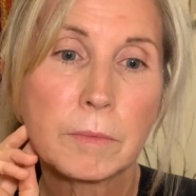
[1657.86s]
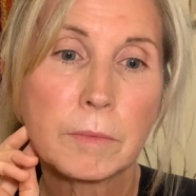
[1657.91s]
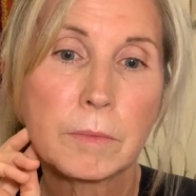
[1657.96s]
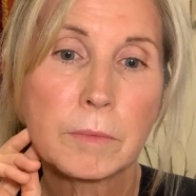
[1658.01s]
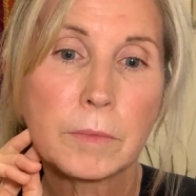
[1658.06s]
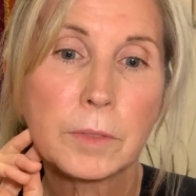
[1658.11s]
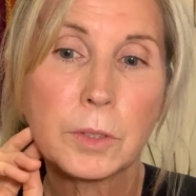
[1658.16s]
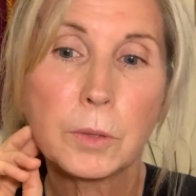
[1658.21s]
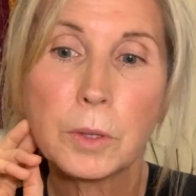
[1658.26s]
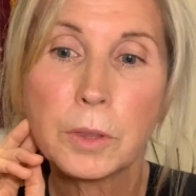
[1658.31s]

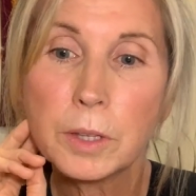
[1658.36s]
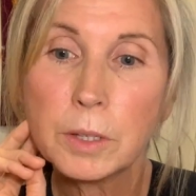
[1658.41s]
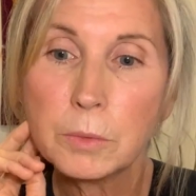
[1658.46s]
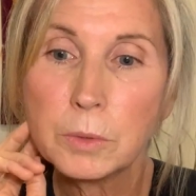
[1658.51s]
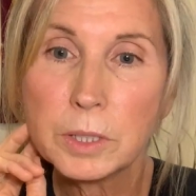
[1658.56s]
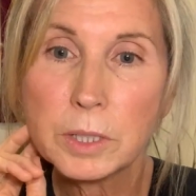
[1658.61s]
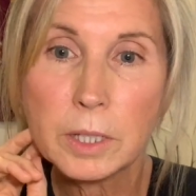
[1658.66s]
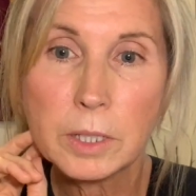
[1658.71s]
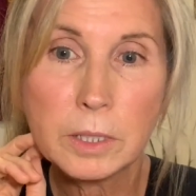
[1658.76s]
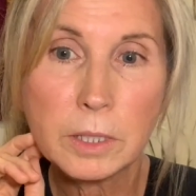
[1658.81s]
So I think we
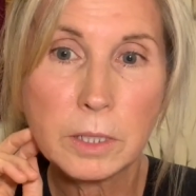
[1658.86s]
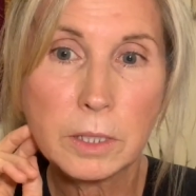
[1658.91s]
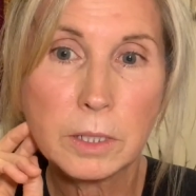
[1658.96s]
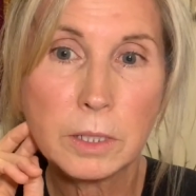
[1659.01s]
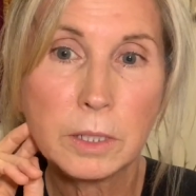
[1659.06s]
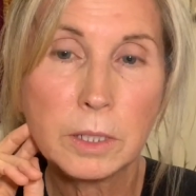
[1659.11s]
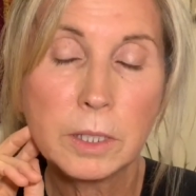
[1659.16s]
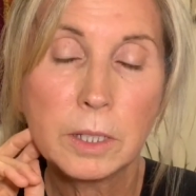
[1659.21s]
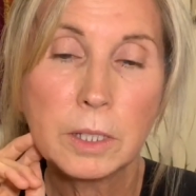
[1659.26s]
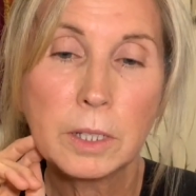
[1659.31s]
tend to,
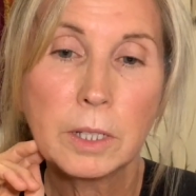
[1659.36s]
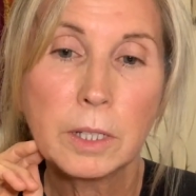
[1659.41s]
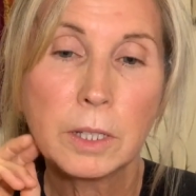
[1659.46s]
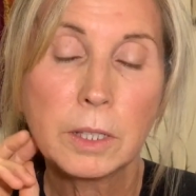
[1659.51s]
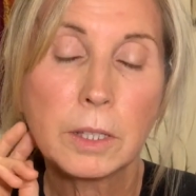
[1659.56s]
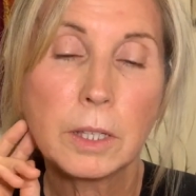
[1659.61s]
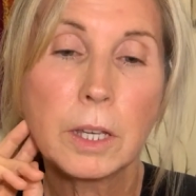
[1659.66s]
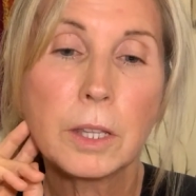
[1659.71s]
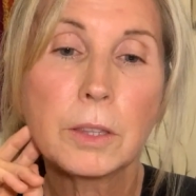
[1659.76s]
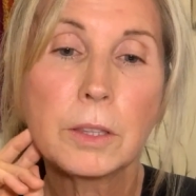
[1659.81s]

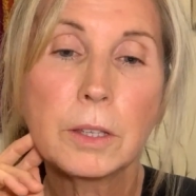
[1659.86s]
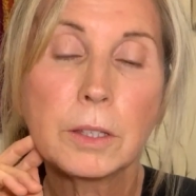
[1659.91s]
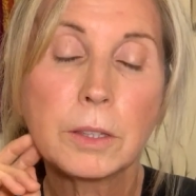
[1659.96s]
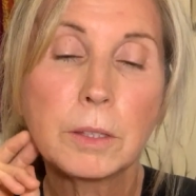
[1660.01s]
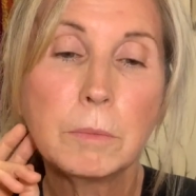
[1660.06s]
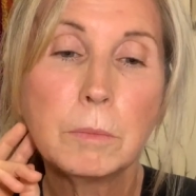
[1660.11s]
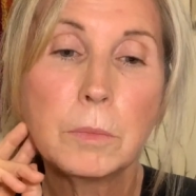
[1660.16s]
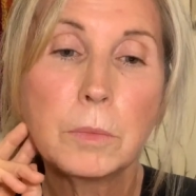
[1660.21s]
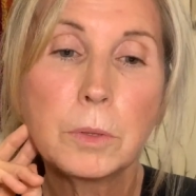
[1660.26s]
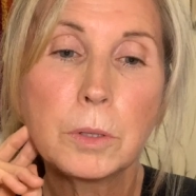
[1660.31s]
the
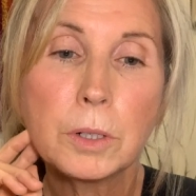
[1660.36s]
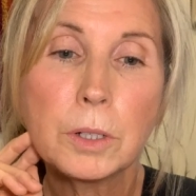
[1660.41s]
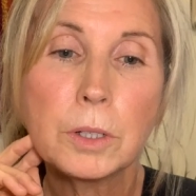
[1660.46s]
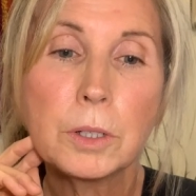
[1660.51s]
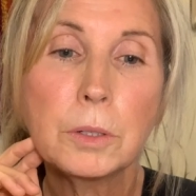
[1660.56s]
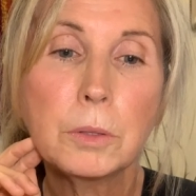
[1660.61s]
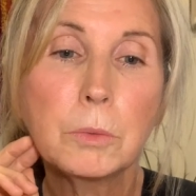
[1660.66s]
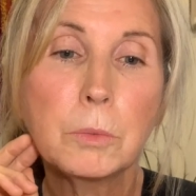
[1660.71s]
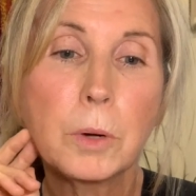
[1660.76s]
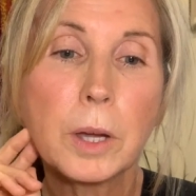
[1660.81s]
more
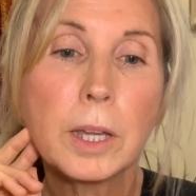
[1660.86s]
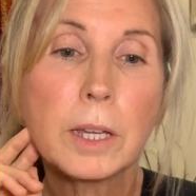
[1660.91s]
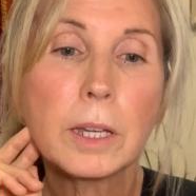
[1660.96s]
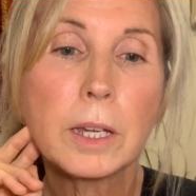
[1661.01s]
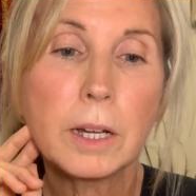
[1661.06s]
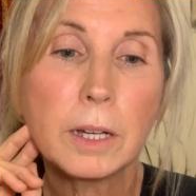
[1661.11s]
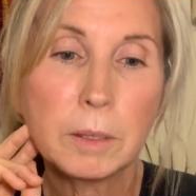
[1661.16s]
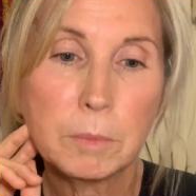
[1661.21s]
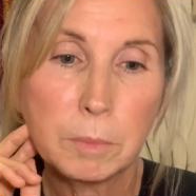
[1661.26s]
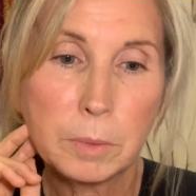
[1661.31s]
you wake
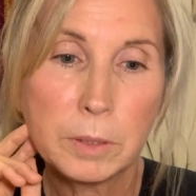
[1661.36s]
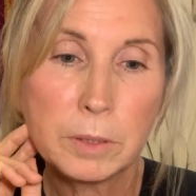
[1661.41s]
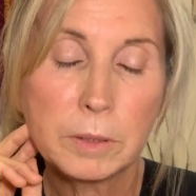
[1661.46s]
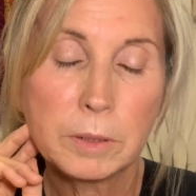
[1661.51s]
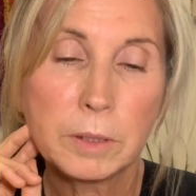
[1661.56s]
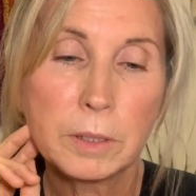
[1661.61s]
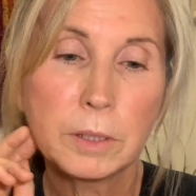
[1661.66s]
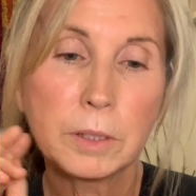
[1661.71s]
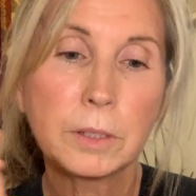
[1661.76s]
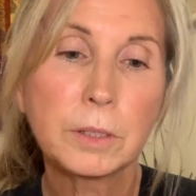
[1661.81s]
up
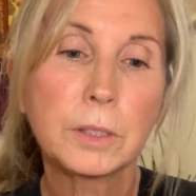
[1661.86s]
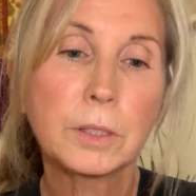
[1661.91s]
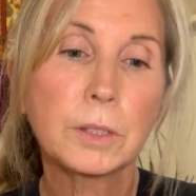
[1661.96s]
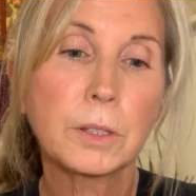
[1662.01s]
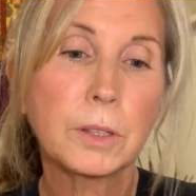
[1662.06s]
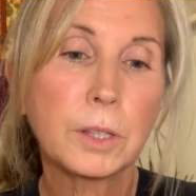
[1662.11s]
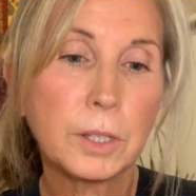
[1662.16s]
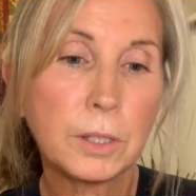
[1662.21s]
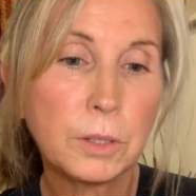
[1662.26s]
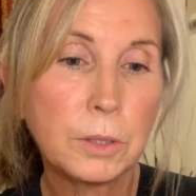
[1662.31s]
to
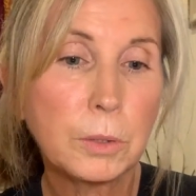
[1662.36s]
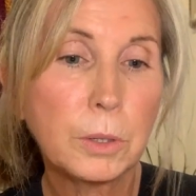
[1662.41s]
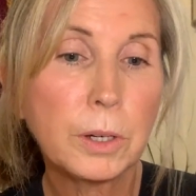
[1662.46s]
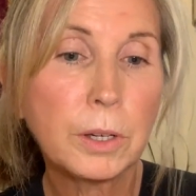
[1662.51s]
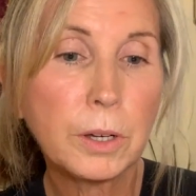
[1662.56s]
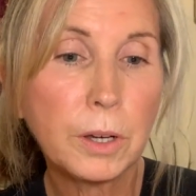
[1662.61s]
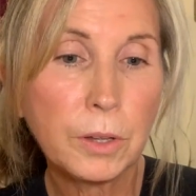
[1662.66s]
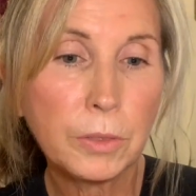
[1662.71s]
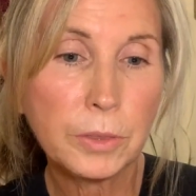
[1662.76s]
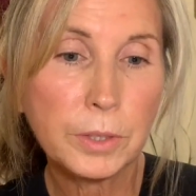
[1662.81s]
that you are
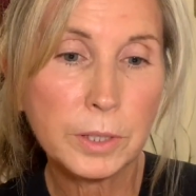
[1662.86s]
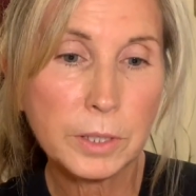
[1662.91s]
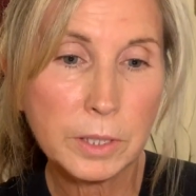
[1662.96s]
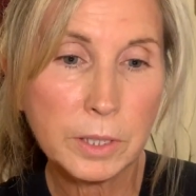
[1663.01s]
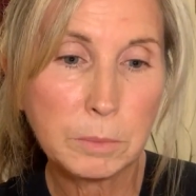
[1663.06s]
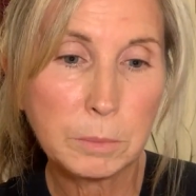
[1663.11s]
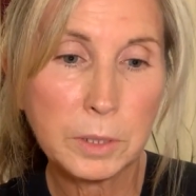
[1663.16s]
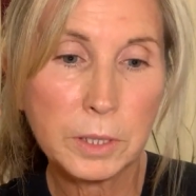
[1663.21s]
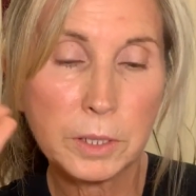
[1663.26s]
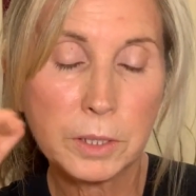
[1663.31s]
not this
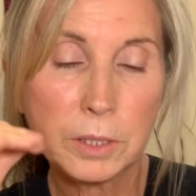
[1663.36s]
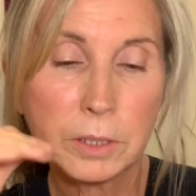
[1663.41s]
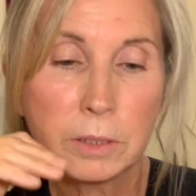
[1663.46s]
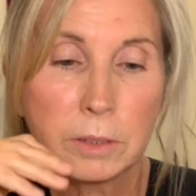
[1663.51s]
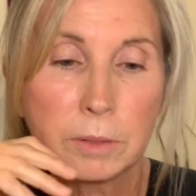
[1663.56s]
image,